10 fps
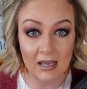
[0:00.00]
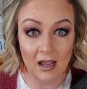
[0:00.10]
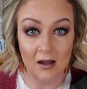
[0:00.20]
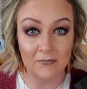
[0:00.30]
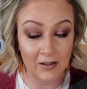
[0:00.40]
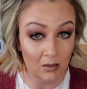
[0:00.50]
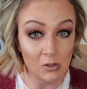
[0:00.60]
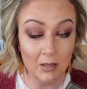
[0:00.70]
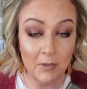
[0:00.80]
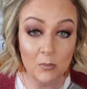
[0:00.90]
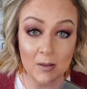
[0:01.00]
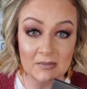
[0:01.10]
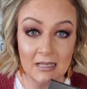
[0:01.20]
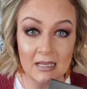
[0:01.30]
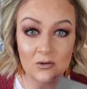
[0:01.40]
available on my
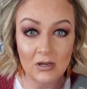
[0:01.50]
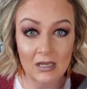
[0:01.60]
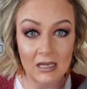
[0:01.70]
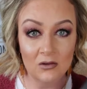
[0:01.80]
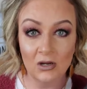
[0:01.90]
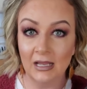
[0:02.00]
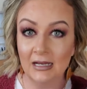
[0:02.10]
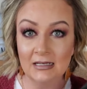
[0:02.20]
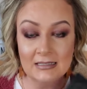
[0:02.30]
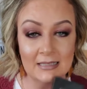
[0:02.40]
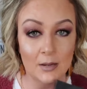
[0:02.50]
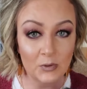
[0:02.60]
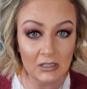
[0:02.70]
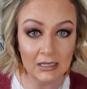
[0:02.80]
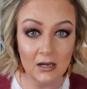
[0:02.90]
website. You can either get it
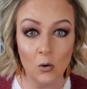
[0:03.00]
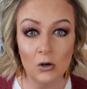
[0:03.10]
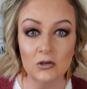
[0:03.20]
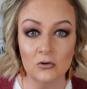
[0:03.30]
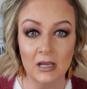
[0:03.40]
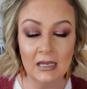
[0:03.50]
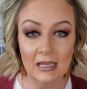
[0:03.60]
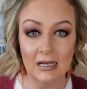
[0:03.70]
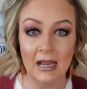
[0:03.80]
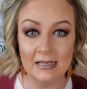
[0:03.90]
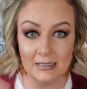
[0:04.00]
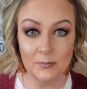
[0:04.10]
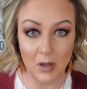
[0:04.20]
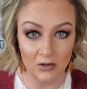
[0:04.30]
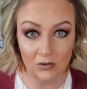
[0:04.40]
separately or you can get it as a
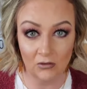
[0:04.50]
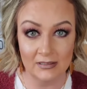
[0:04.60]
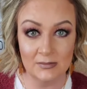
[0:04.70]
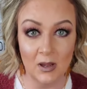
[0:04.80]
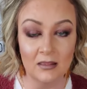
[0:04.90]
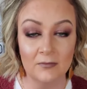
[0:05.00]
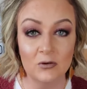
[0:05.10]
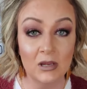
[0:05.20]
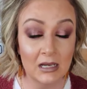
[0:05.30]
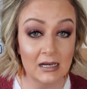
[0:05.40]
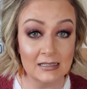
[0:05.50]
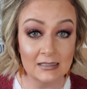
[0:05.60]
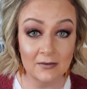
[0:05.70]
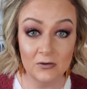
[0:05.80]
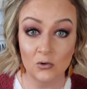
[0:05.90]
bundle this month. If you get it as
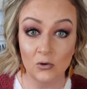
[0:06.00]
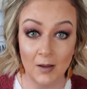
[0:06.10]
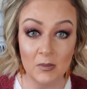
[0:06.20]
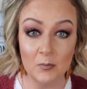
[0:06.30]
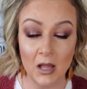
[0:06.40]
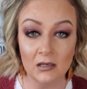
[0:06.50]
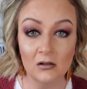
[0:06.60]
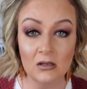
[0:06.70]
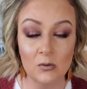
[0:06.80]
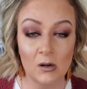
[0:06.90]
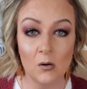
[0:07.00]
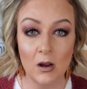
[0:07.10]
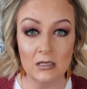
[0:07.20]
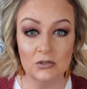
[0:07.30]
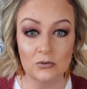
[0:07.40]
if you grab the bundle, you are
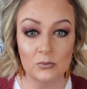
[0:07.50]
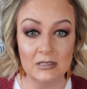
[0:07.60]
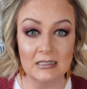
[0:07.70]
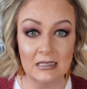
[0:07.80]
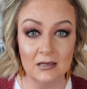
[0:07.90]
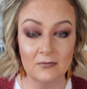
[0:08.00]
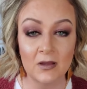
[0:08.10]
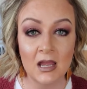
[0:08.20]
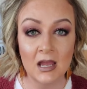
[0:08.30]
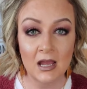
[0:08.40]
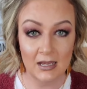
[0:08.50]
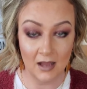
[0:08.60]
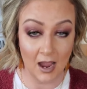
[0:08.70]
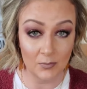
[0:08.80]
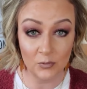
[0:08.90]
going to receive an
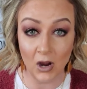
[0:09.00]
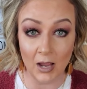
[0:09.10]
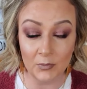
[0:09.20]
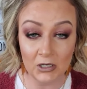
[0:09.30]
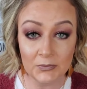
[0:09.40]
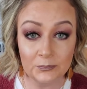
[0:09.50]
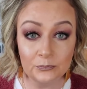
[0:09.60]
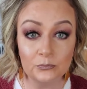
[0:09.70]
eye primer